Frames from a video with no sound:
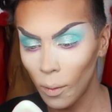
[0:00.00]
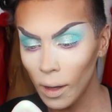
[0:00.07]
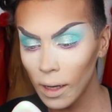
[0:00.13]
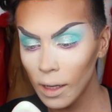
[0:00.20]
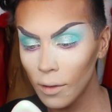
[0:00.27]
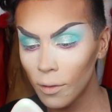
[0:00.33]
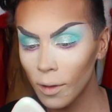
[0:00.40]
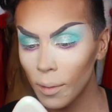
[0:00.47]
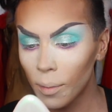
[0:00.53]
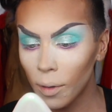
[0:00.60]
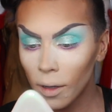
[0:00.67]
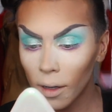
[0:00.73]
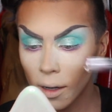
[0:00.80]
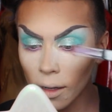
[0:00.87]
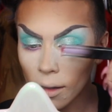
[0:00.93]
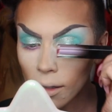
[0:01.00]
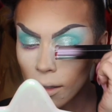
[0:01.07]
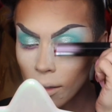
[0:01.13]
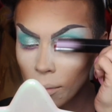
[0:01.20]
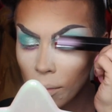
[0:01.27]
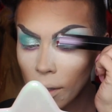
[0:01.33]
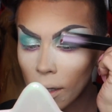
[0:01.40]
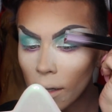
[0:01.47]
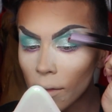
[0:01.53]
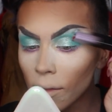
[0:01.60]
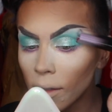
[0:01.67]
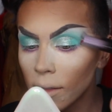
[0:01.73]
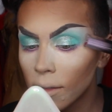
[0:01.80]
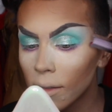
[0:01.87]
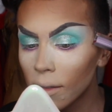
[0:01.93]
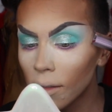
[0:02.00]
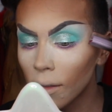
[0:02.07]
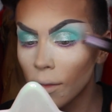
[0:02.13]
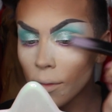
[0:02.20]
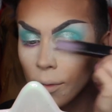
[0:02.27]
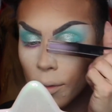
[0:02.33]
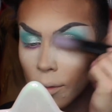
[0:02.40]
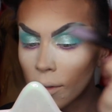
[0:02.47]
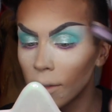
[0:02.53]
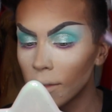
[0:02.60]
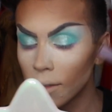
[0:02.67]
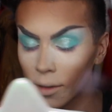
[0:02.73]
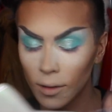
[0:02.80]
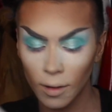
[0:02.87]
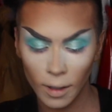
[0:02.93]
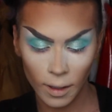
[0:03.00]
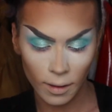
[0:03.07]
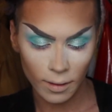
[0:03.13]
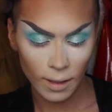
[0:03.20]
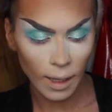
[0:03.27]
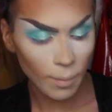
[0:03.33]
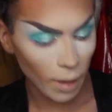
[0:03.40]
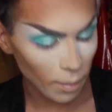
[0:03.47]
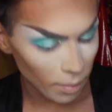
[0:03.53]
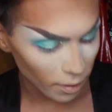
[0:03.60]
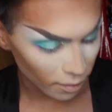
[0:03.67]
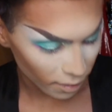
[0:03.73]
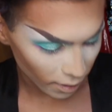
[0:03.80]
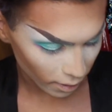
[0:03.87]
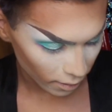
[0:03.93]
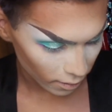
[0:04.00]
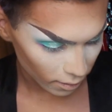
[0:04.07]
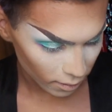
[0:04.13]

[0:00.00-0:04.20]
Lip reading: What if we put a little bit of this through this crease? That might be fun.